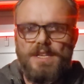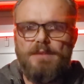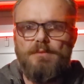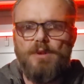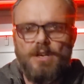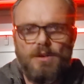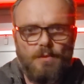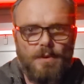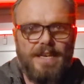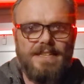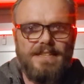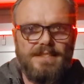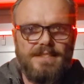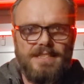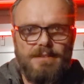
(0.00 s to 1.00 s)
They want to
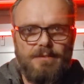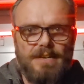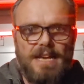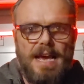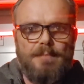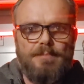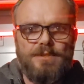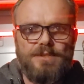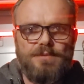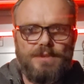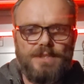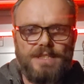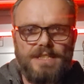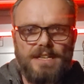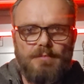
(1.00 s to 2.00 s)
wait and see what happens
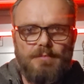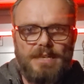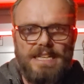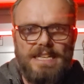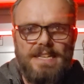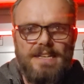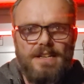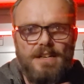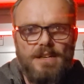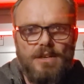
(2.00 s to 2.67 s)
with the company,